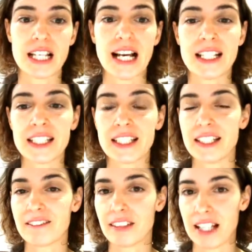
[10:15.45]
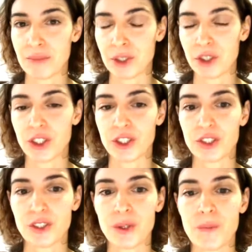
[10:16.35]
anti-inflammatory.
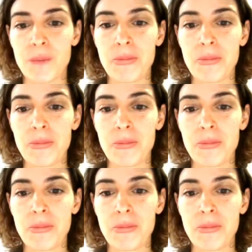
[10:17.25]
So